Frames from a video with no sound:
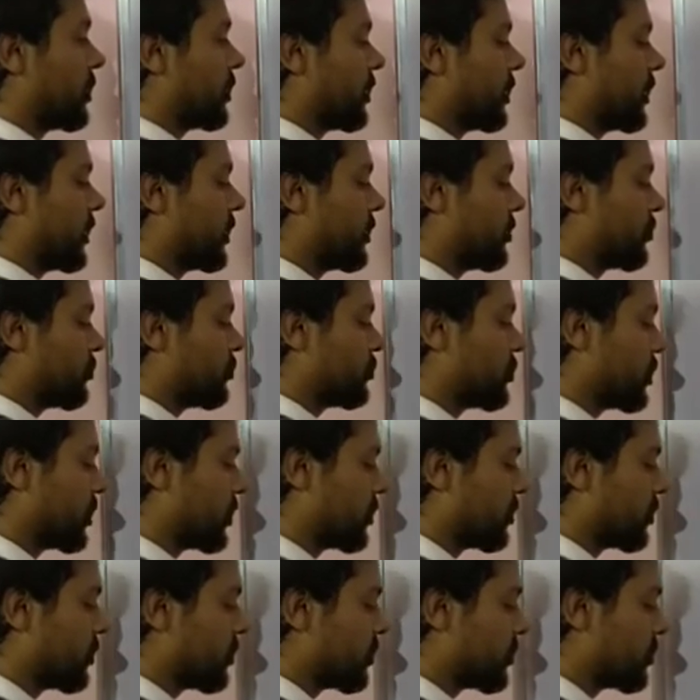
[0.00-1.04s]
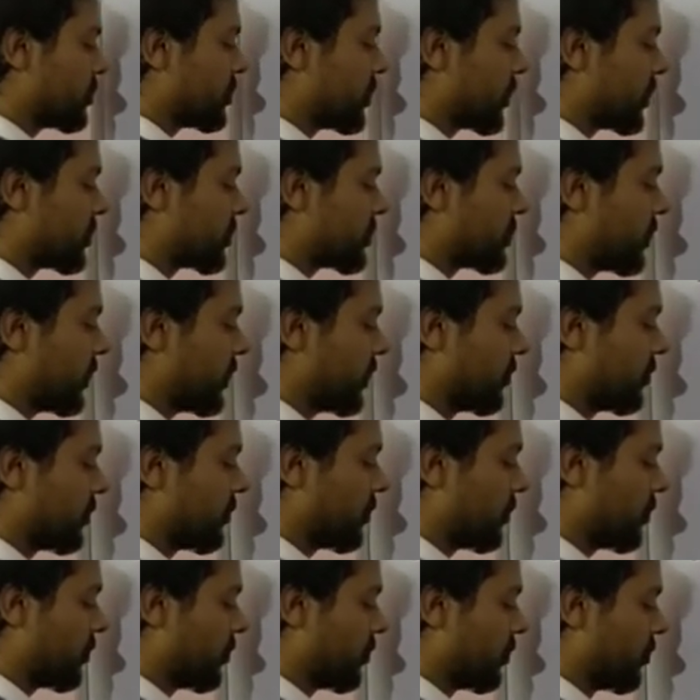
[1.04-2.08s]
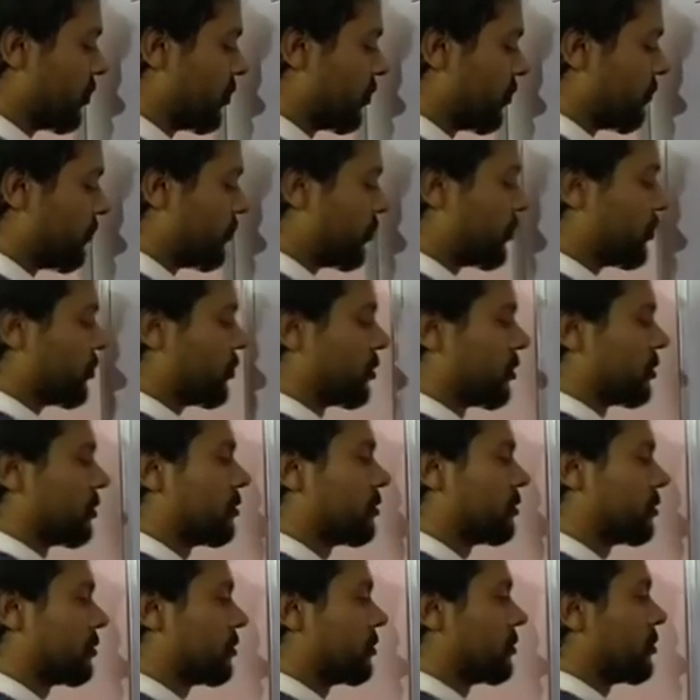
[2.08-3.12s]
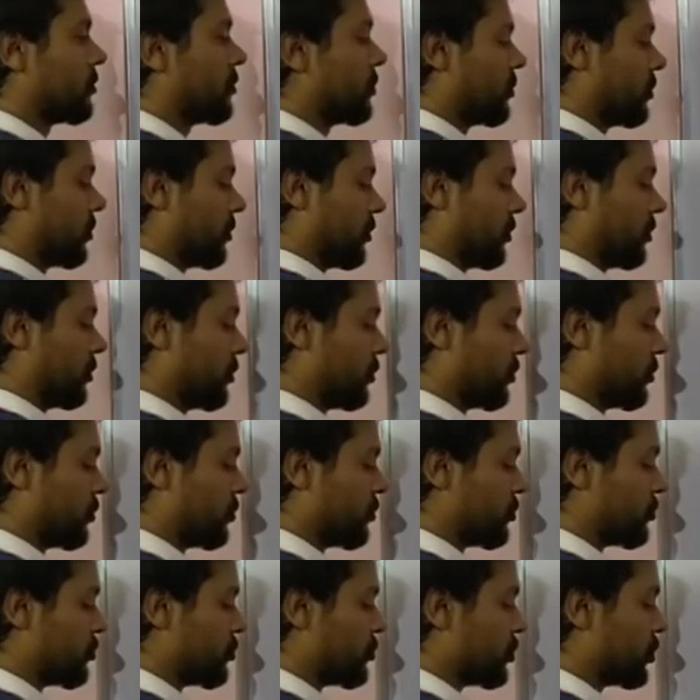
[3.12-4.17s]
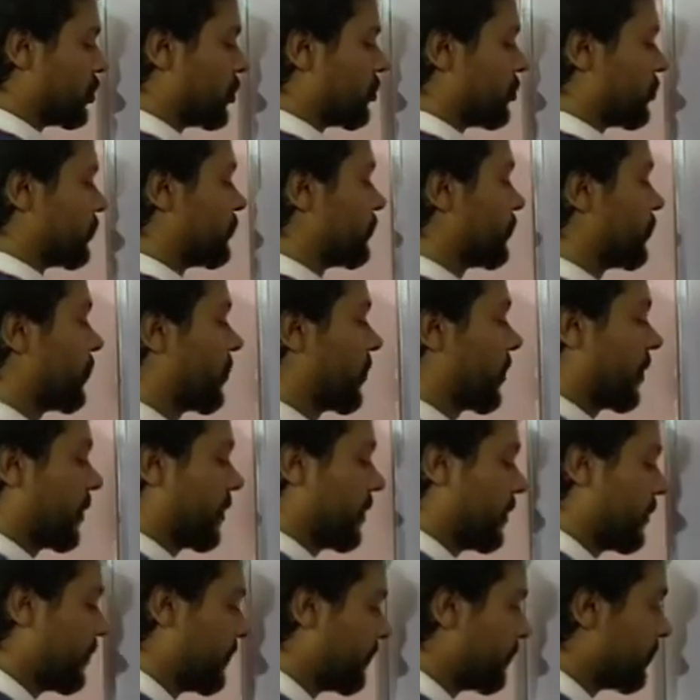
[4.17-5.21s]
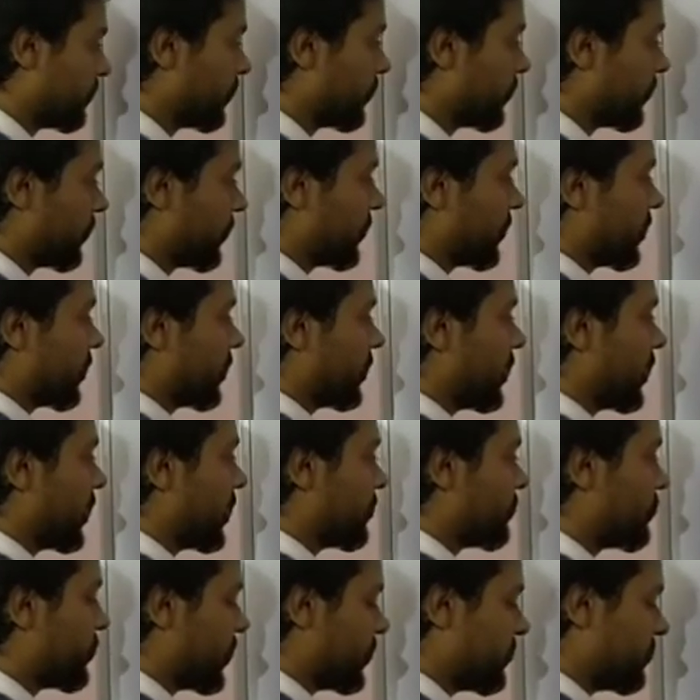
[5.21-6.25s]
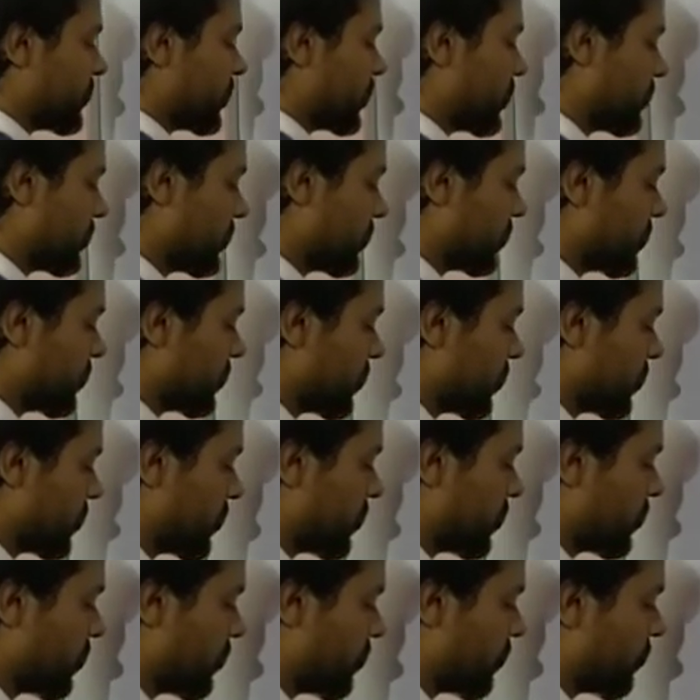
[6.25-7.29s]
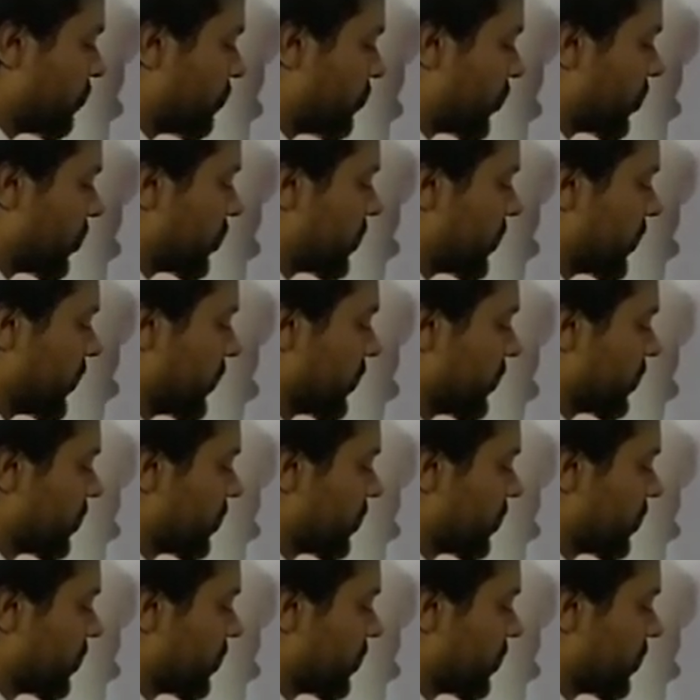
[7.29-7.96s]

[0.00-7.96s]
8 2 ja 16, 4, 0, 8 5 ja 40.